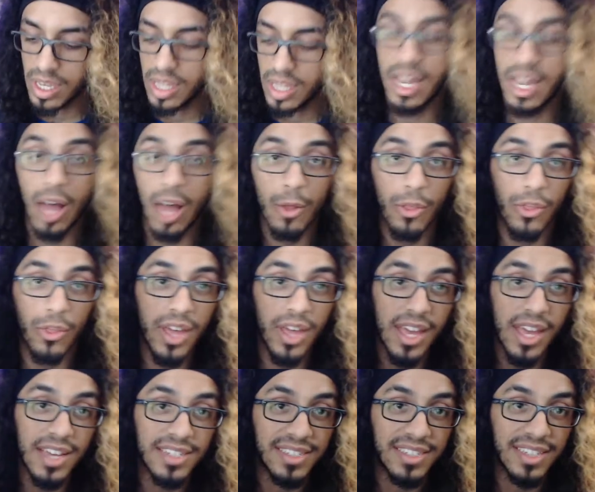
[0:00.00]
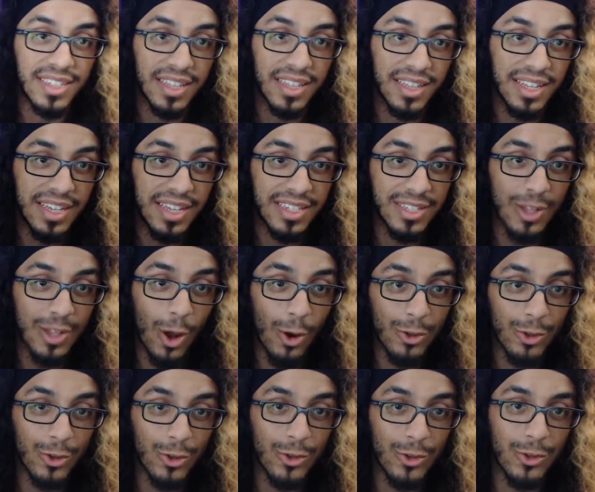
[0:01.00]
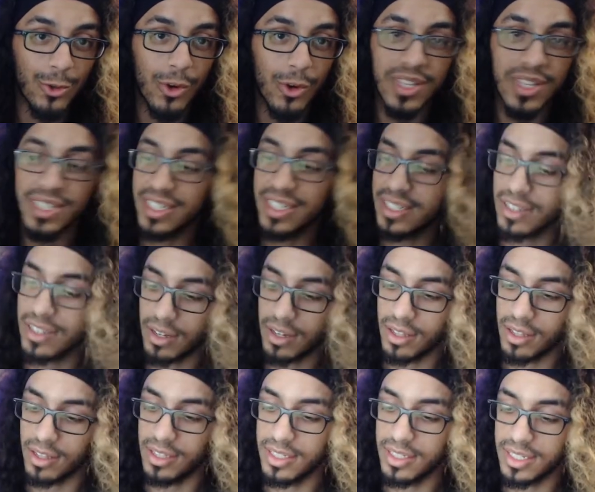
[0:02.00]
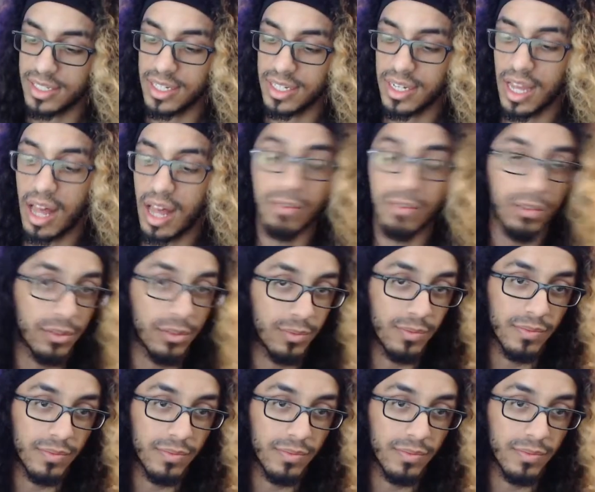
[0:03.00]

Now this, this Naruto story, this is a, this is a novel.